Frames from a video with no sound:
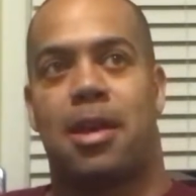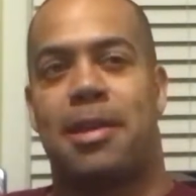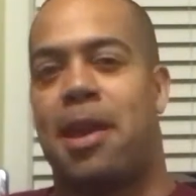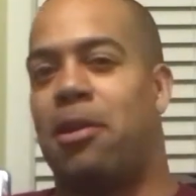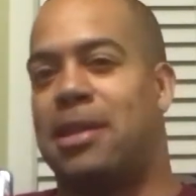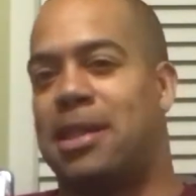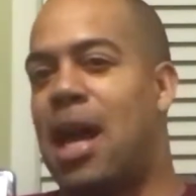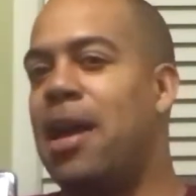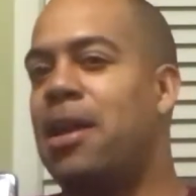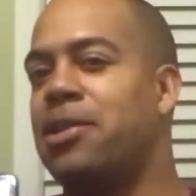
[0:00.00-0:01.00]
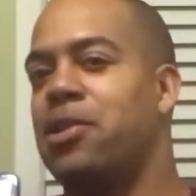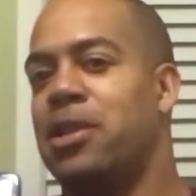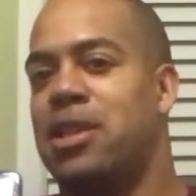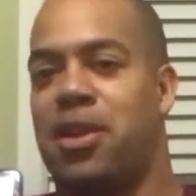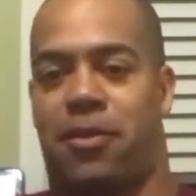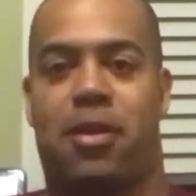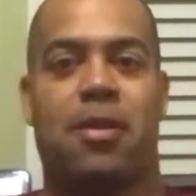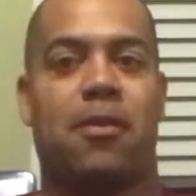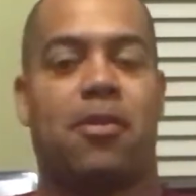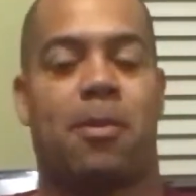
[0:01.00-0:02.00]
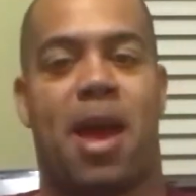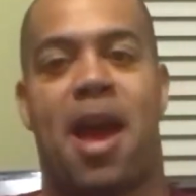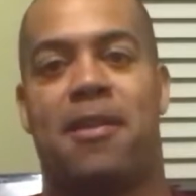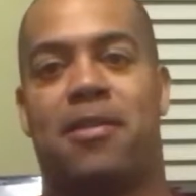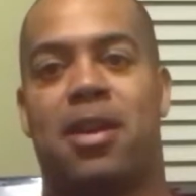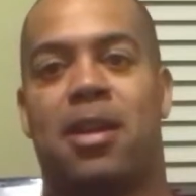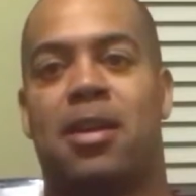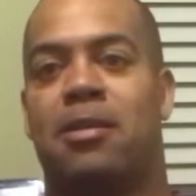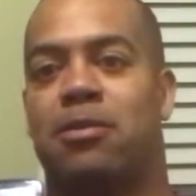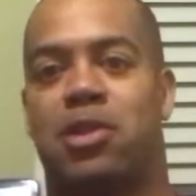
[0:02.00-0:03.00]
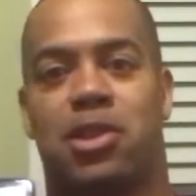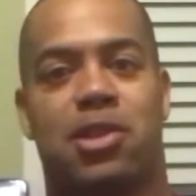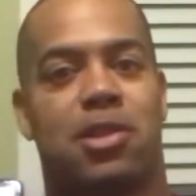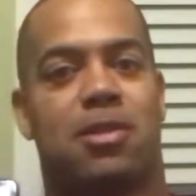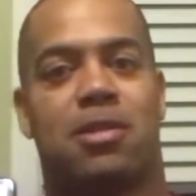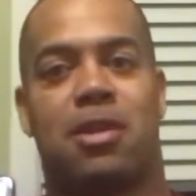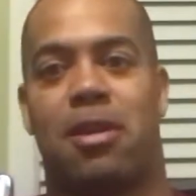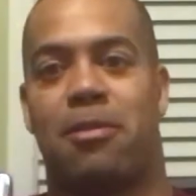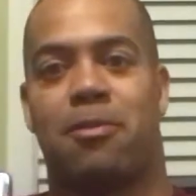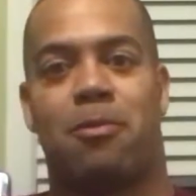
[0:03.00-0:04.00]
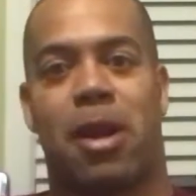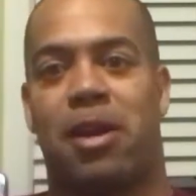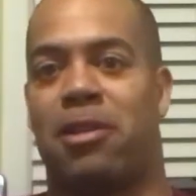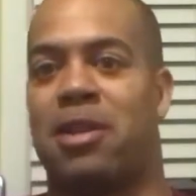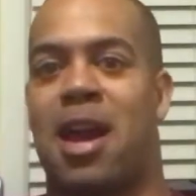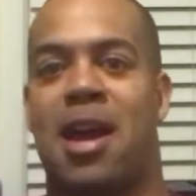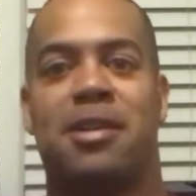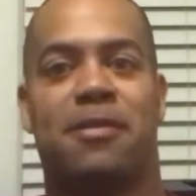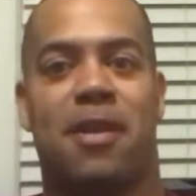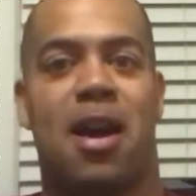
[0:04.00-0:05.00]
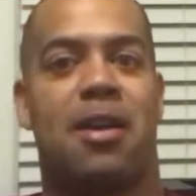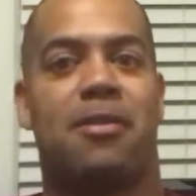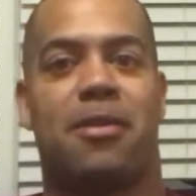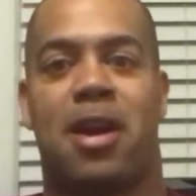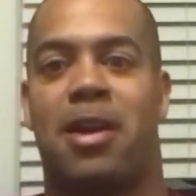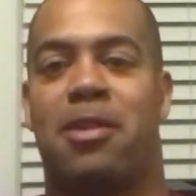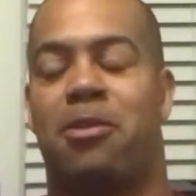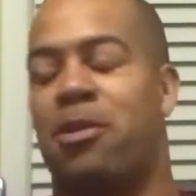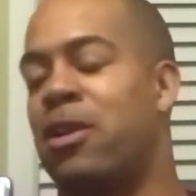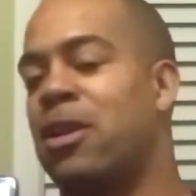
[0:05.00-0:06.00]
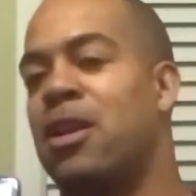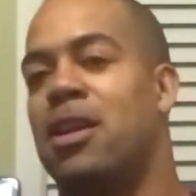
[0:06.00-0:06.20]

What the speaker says: Now, a side hustle is different from having just your regular 9 to 5, right? Or